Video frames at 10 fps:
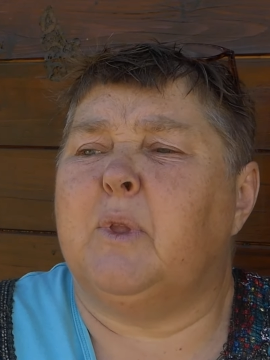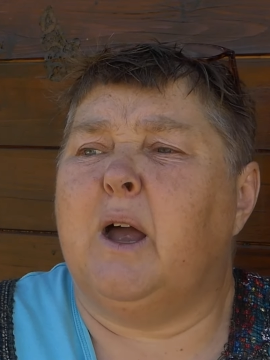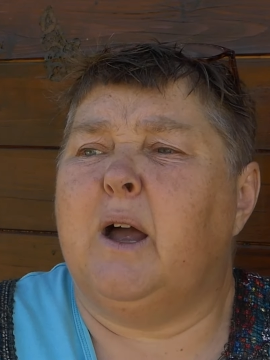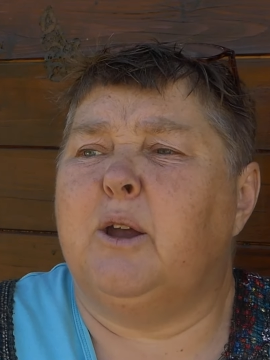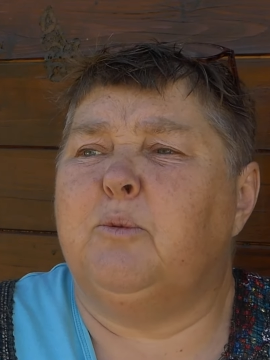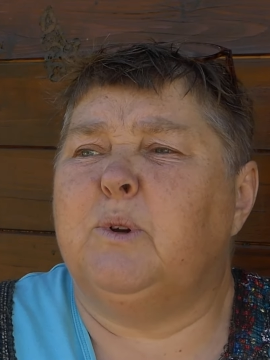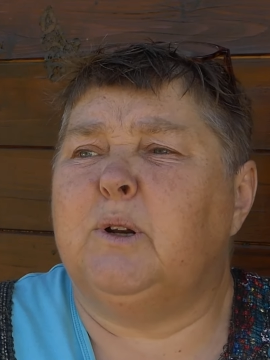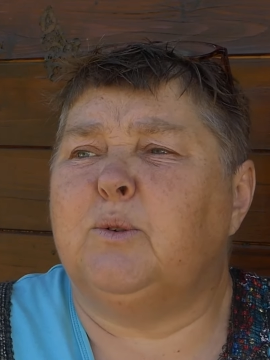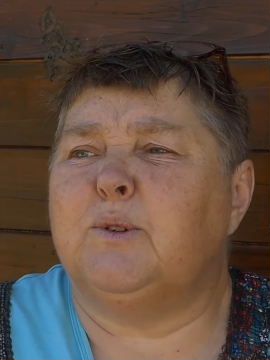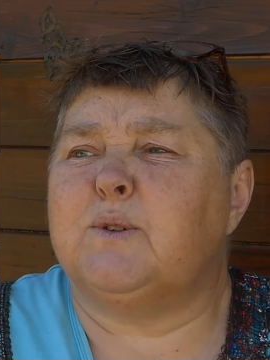I
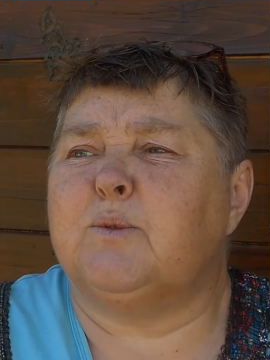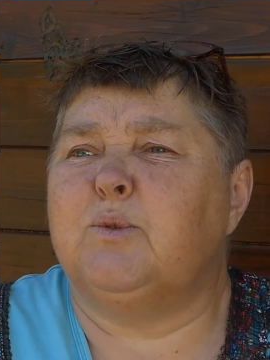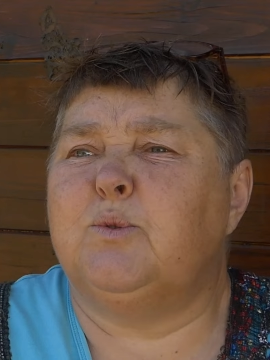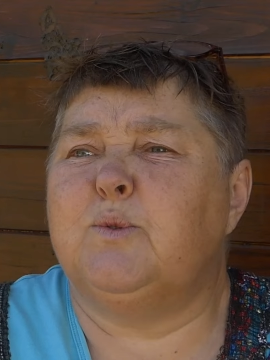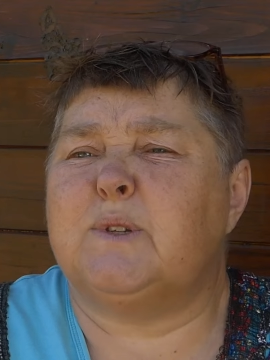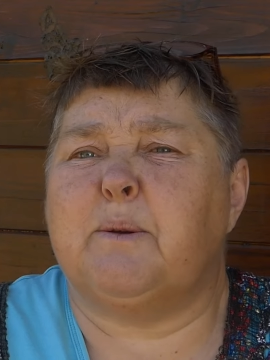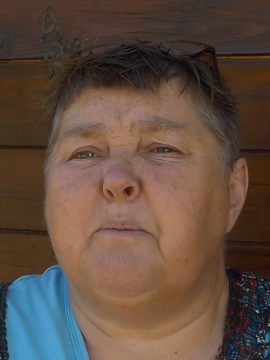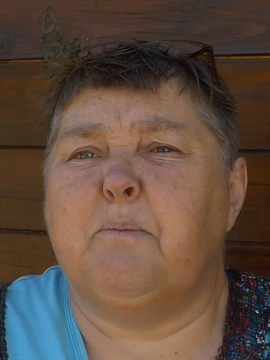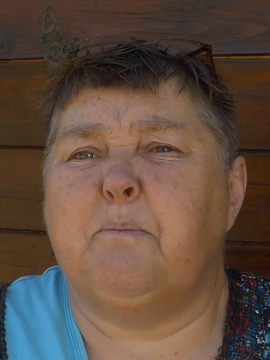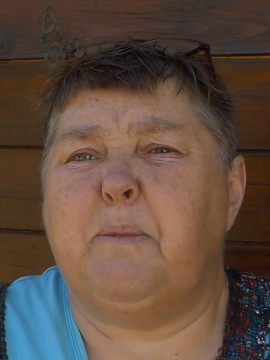will also do some